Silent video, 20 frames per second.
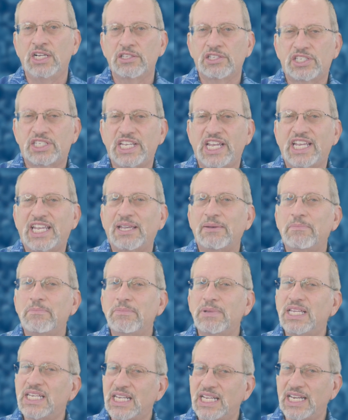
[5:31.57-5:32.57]
to take
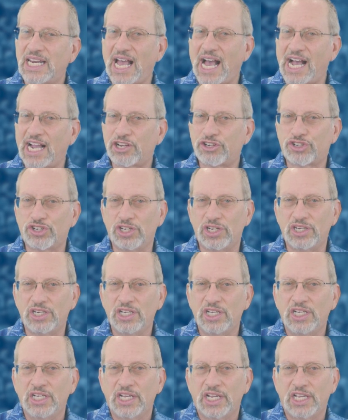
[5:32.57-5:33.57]
immediate action
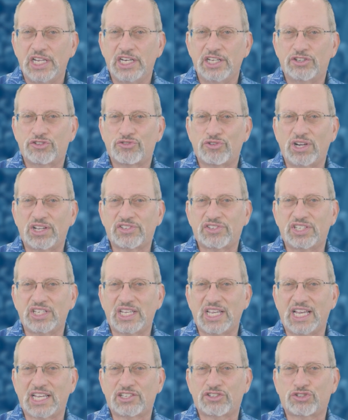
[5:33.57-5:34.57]
in
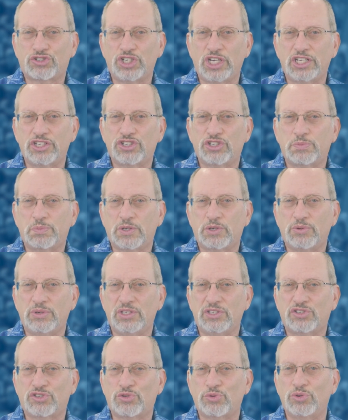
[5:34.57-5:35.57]
addressing exchanges
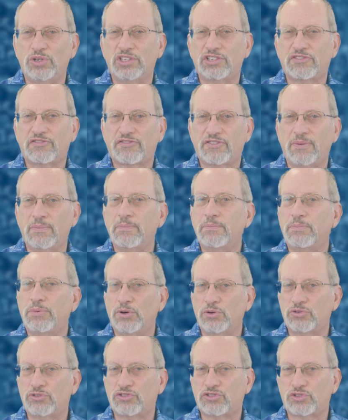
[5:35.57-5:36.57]
between students from
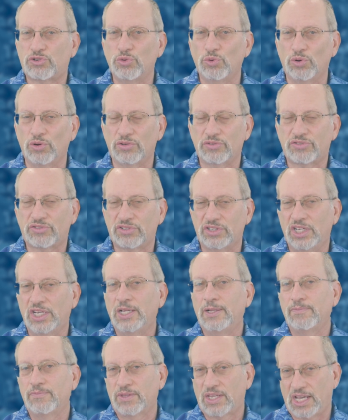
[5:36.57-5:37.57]
both schools.
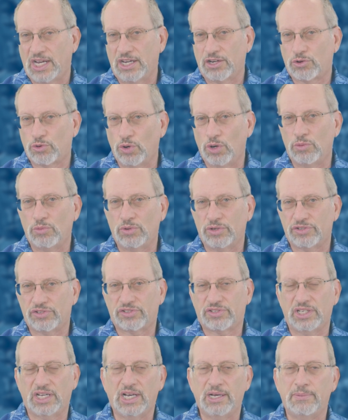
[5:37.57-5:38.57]
A quote
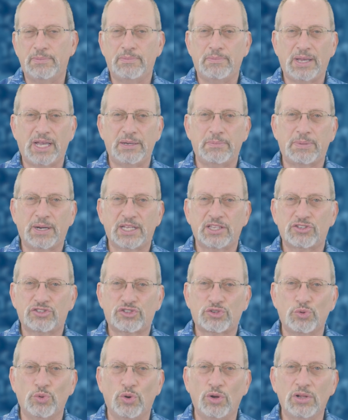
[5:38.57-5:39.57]
was made by the
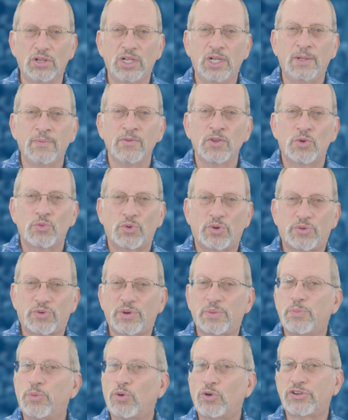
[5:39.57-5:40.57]
school. When
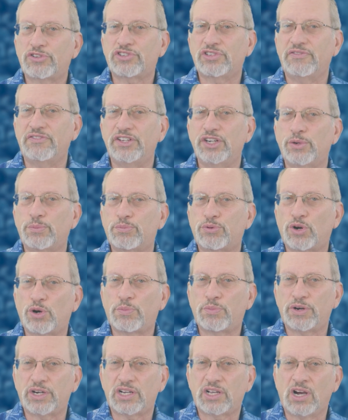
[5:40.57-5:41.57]
reports of
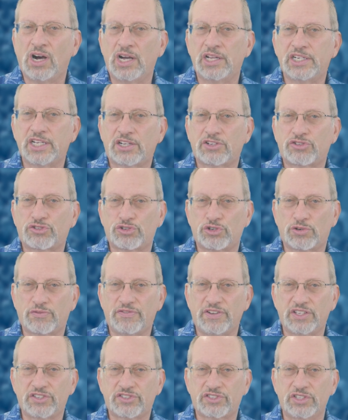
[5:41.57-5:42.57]
inappropriate conduct
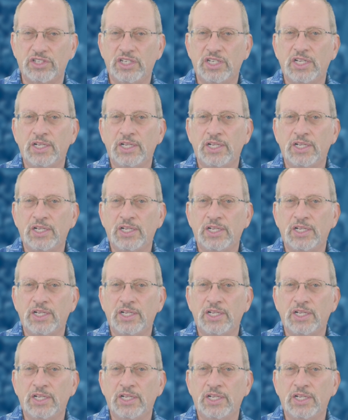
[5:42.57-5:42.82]
surfaced,